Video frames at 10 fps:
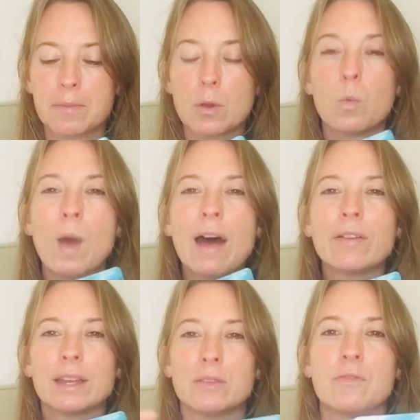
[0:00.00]
well
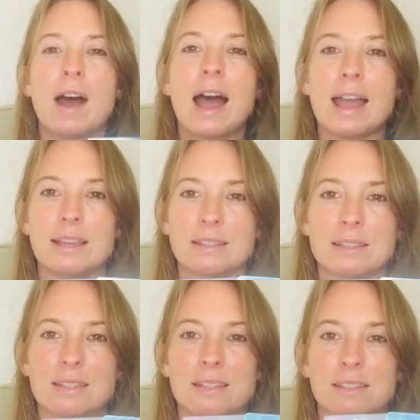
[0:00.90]

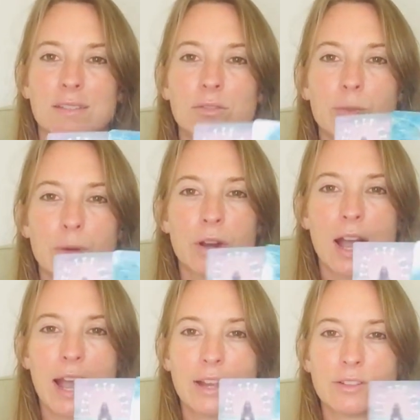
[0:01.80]
advised from your
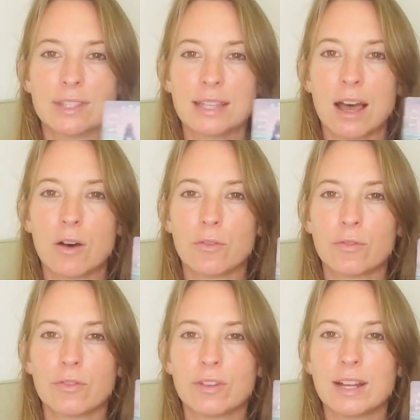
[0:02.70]
higher self.
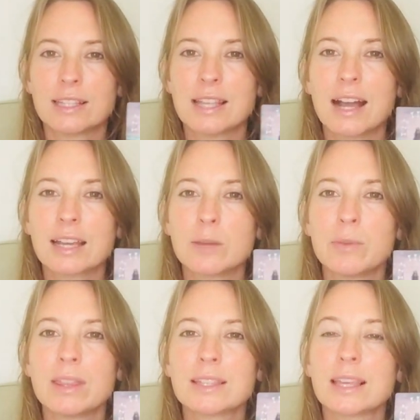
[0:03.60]
It's not going to be
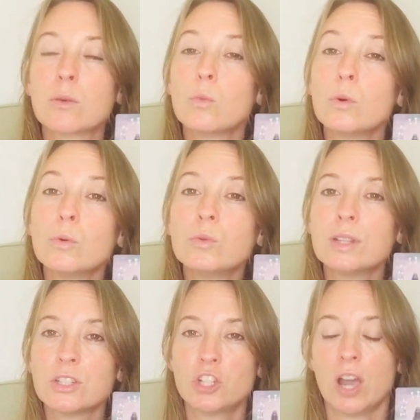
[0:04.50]
this like
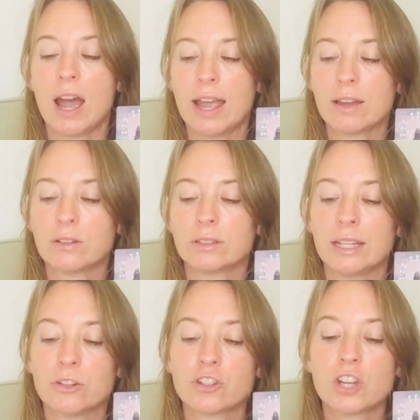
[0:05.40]
wounded child,
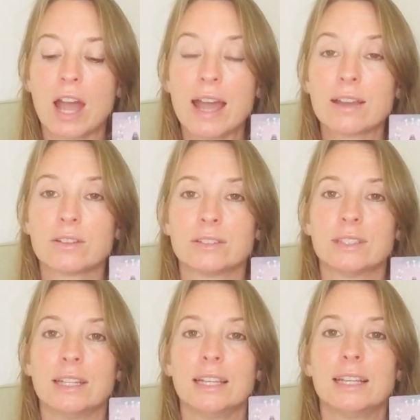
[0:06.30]
inner child,
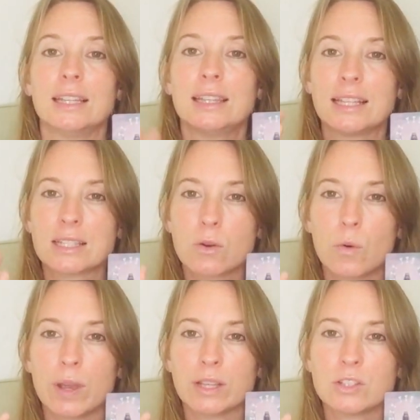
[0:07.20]
that's
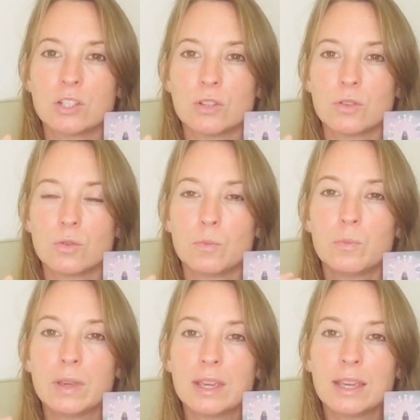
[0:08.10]
going to
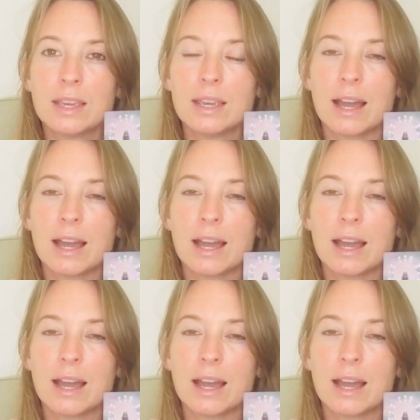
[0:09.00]
be,